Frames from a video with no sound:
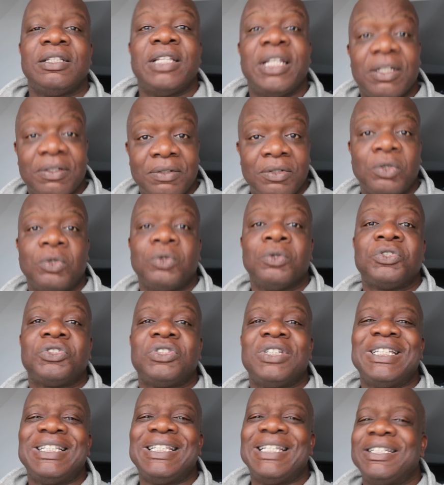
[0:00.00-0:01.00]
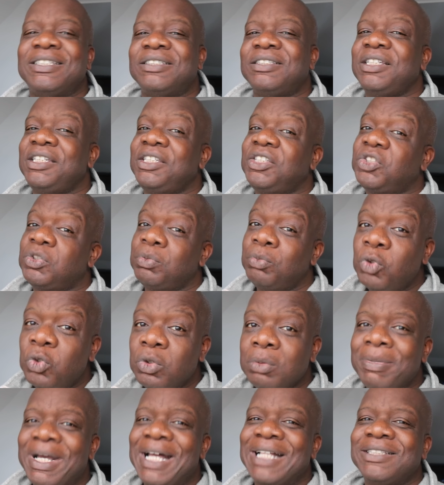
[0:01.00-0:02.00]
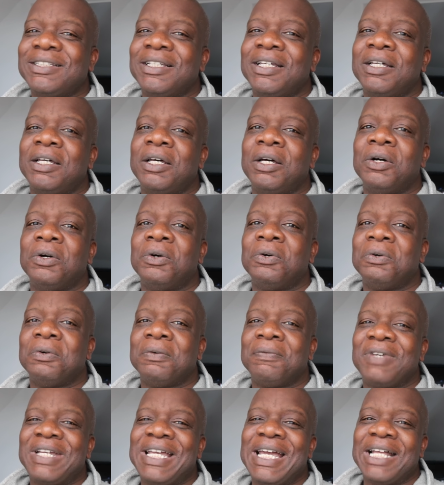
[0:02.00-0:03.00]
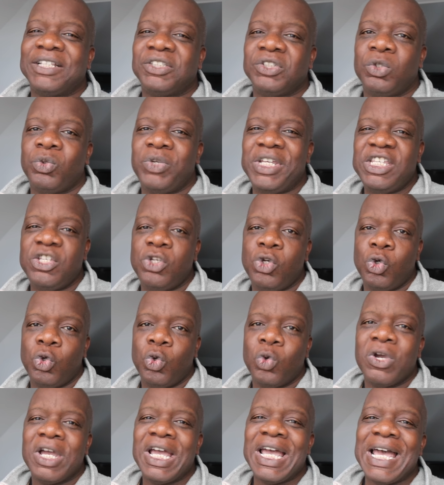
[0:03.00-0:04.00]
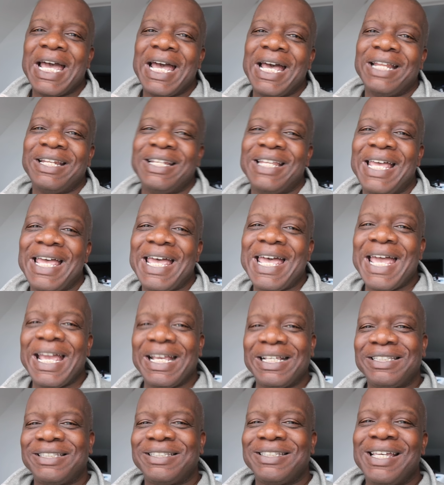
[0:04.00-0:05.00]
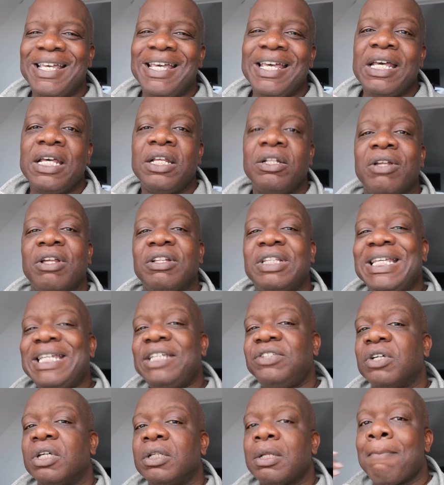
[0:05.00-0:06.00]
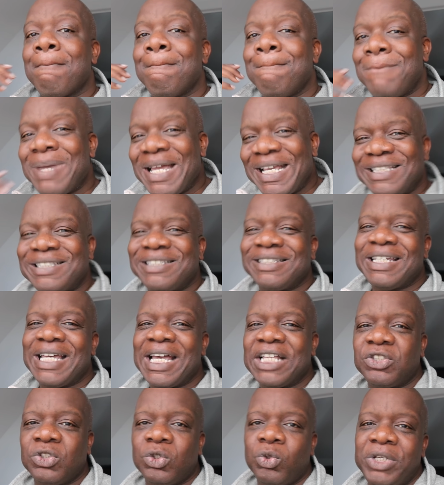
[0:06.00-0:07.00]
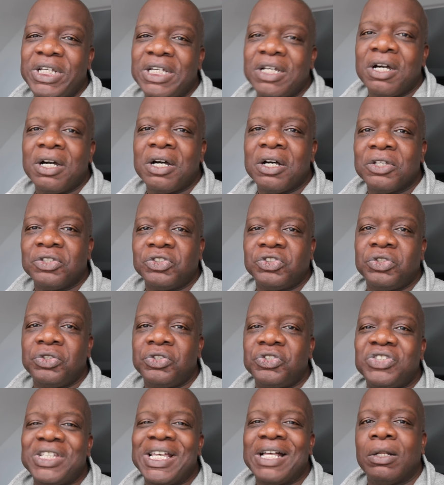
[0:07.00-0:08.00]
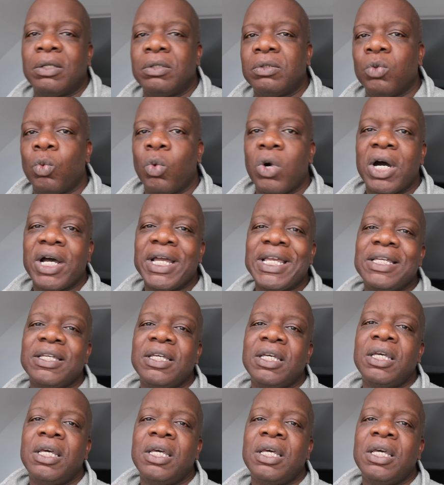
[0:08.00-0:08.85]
Then of course there's the small matter of category U and X. Now these are the best category cars to sell. Why?